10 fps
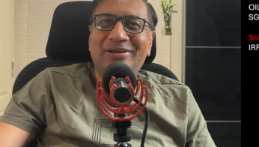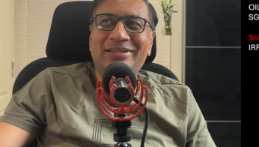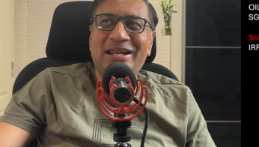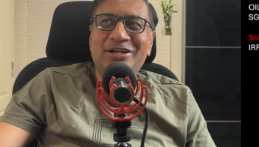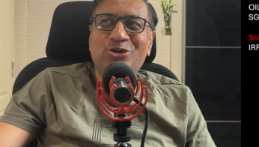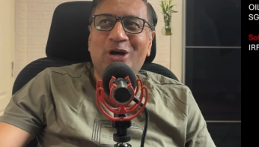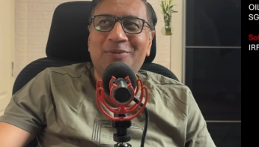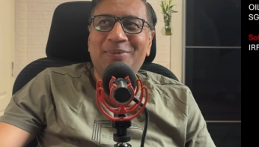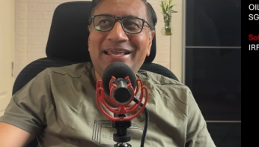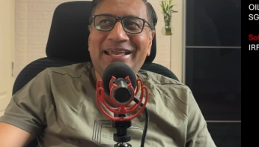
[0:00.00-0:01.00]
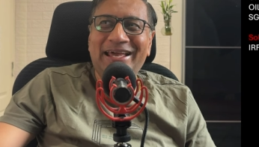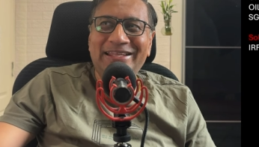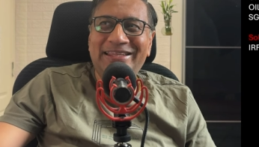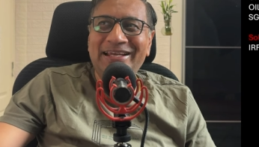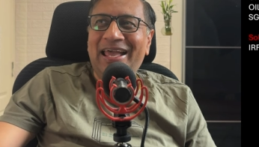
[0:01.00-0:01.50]
Then it shot up like
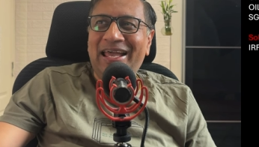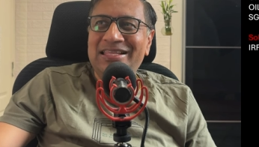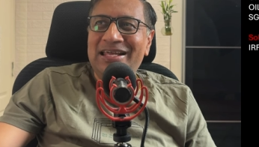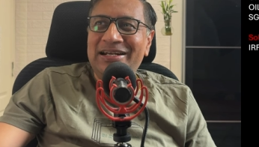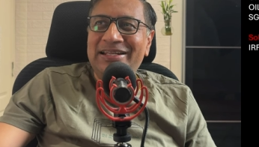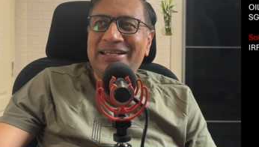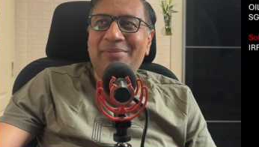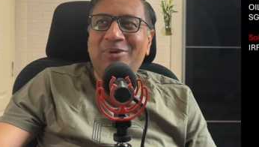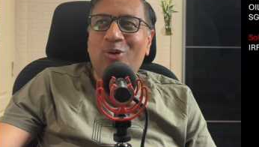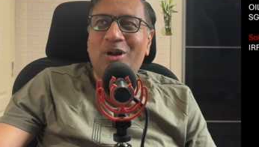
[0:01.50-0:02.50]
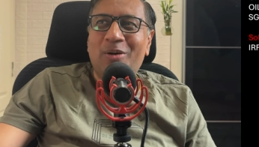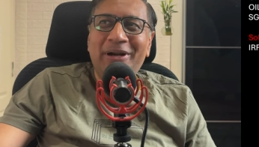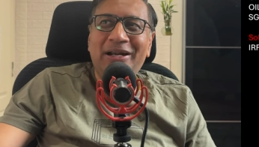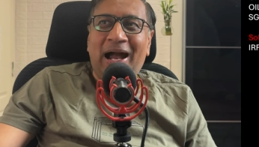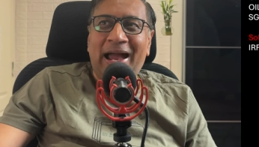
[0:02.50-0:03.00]
anything. And then it came down a
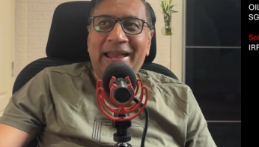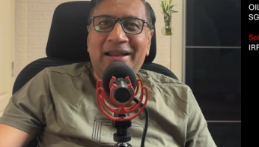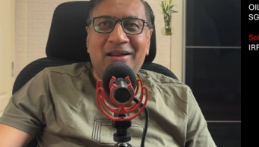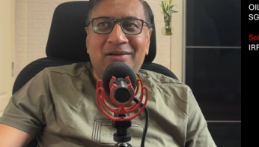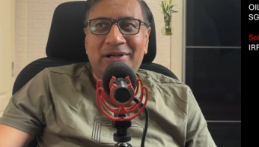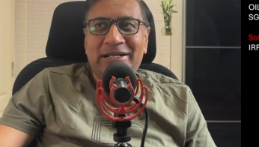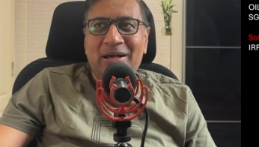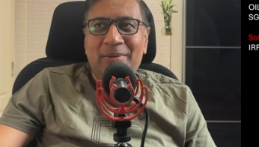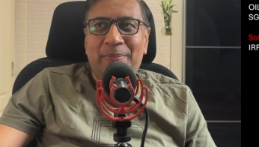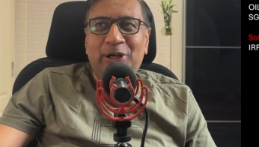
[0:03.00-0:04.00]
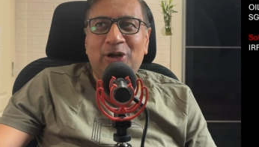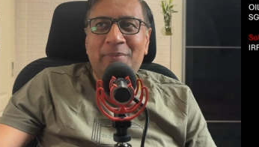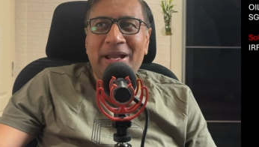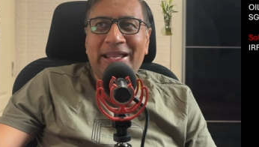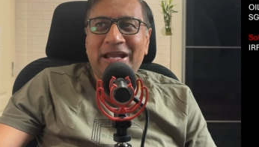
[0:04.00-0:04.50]
bit. I converted a bit of
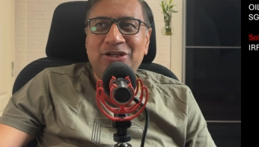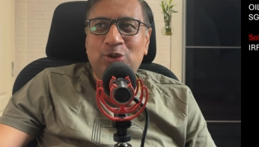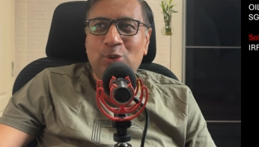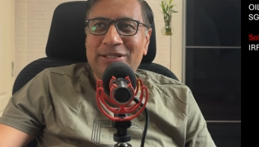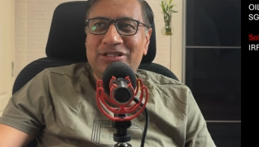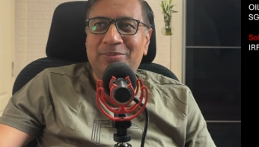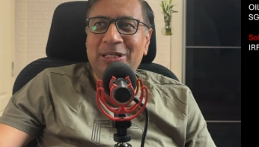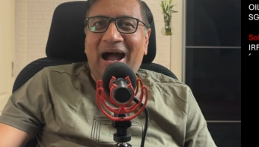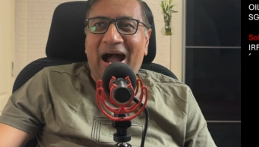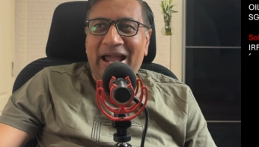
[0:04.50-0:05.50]
my cash to SGB.